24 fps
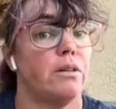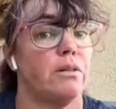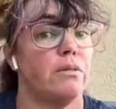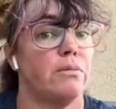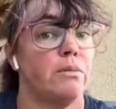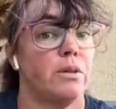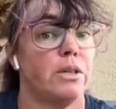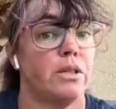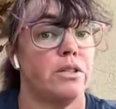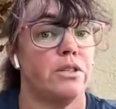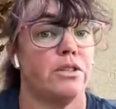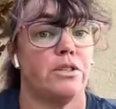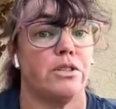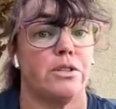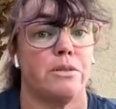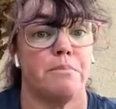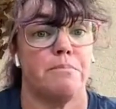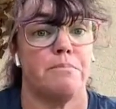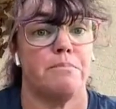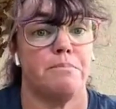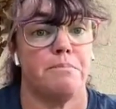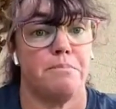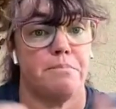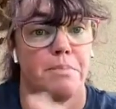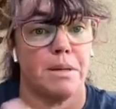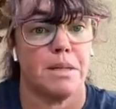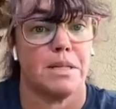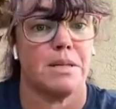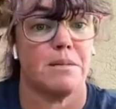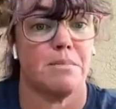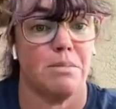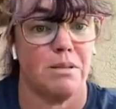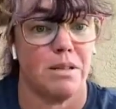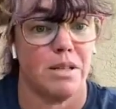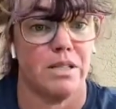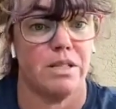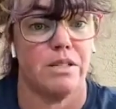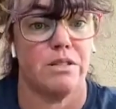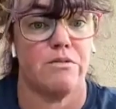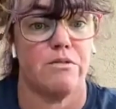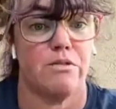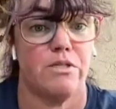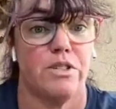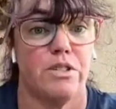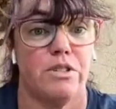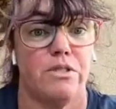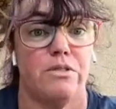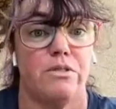Where's the best place
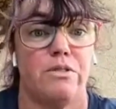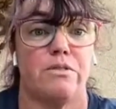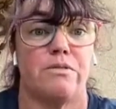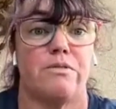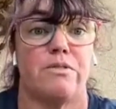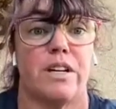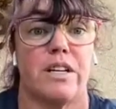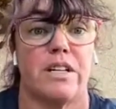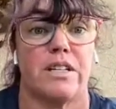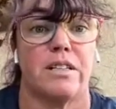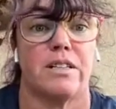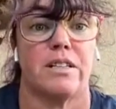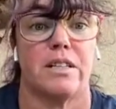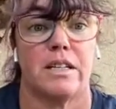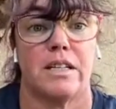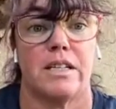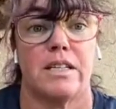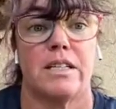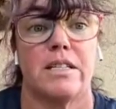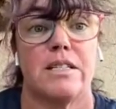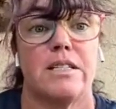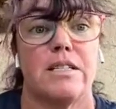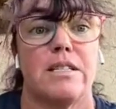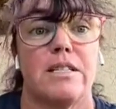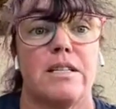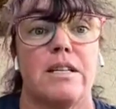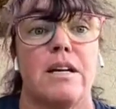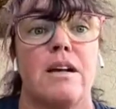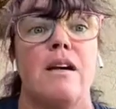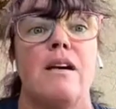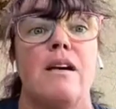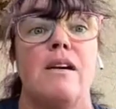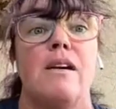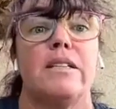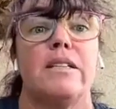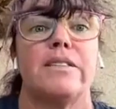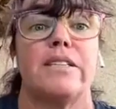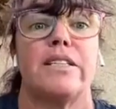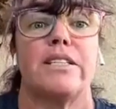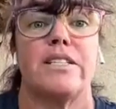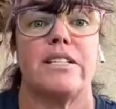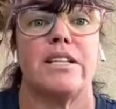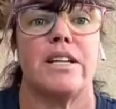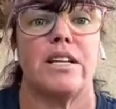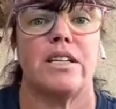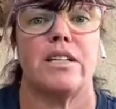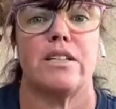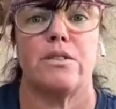for you to find clients that's
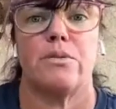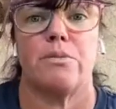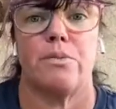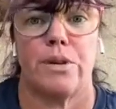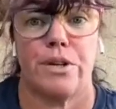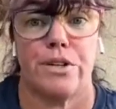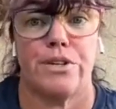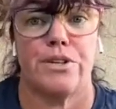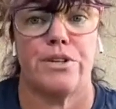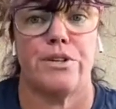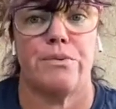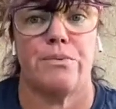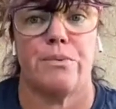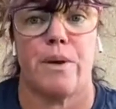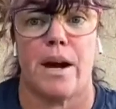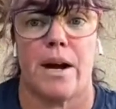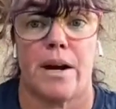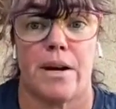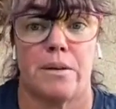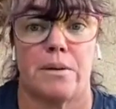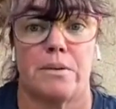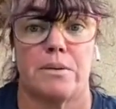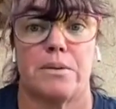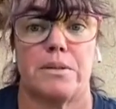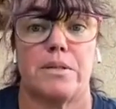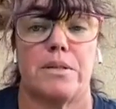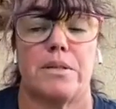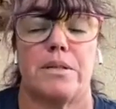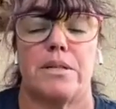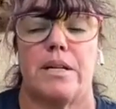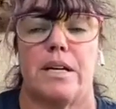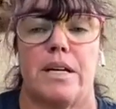not going to wear you out?